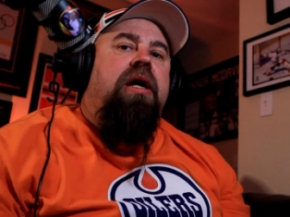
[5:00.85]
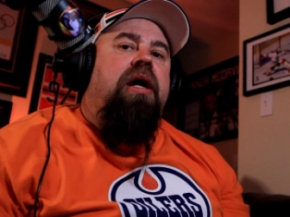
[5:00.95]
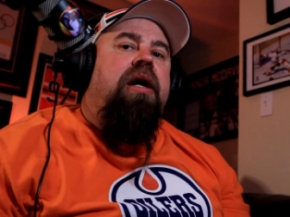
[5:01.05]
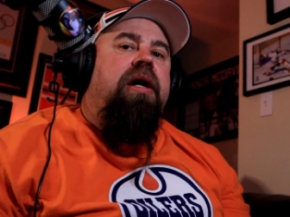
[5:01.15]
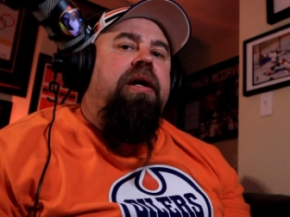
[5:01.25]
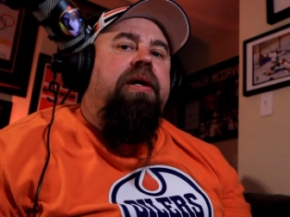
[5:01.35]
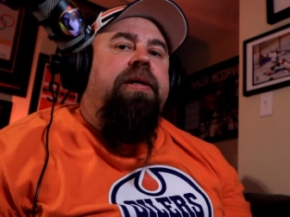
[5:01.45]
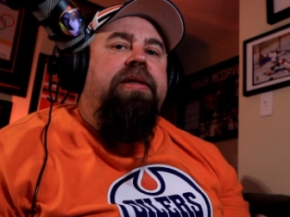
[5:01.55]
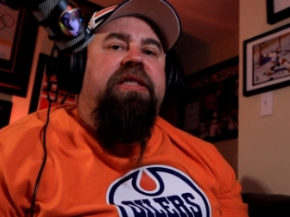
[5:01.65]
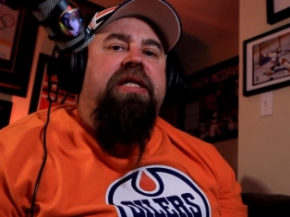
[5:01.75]

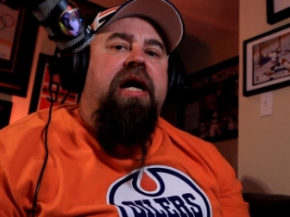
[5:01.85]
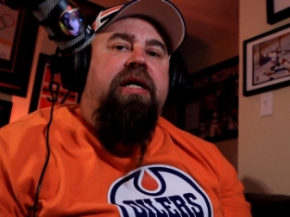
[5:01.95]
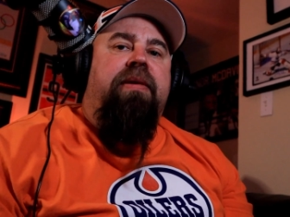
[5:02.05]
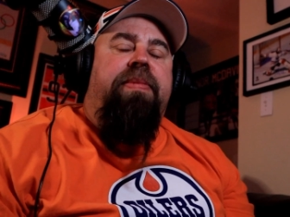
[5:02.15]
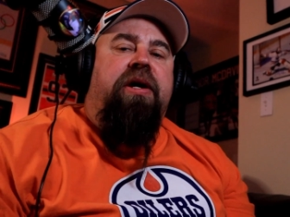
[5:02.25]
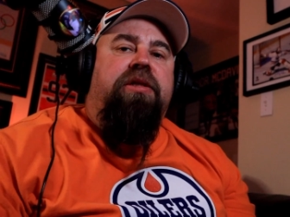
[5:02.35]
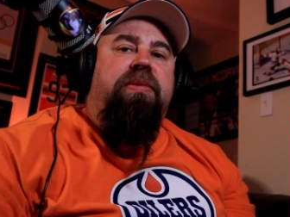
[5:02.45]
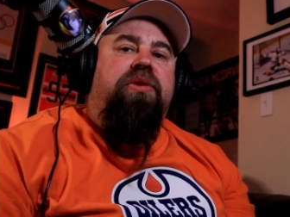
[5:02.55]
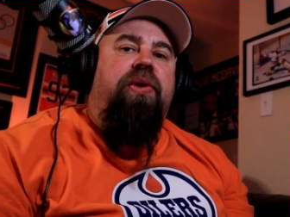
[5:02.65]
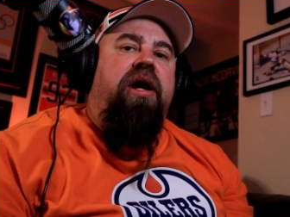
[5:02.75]
uh, stat
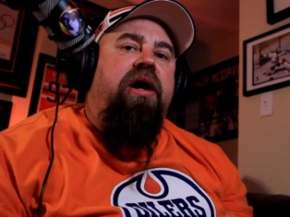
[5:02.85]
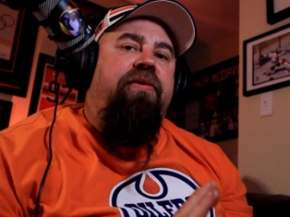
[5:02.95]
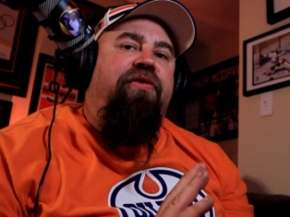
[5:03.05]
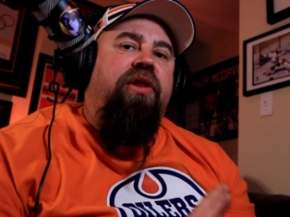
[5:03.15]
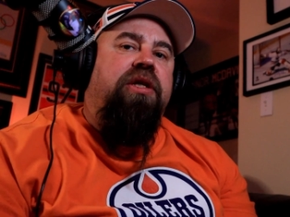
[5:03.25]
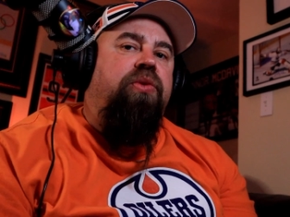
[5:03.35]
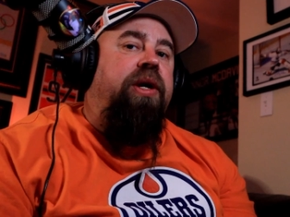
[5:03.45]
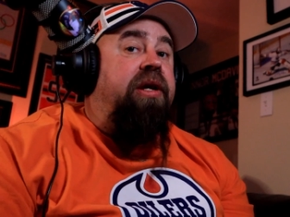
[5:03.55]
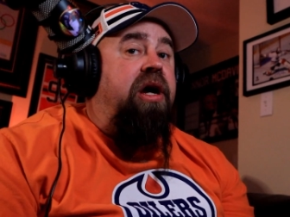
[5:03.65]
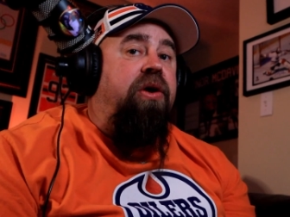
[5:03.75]
comparisons we have for this
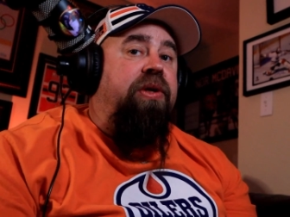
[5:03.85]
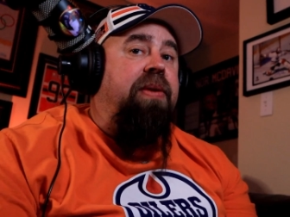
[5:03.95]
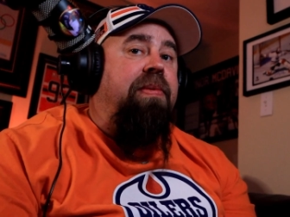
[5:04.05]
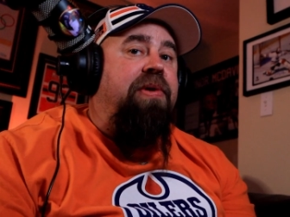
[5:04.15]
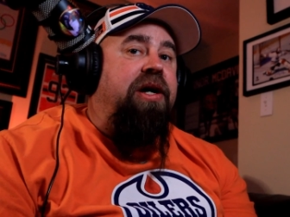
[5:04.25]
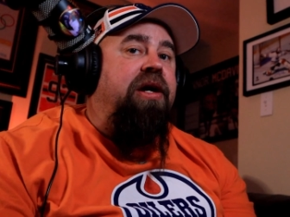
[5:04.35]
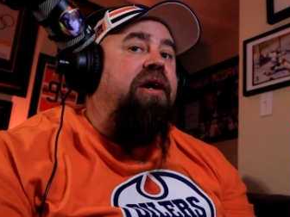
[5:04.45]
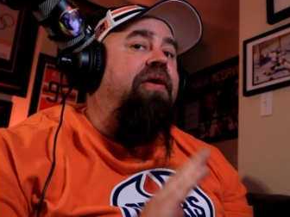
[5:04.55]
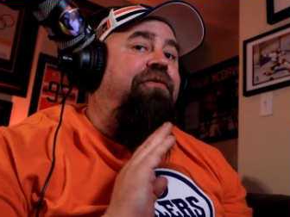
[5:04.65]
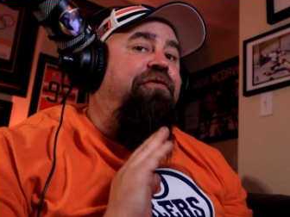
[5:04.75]
week. Now, keep in mind, I got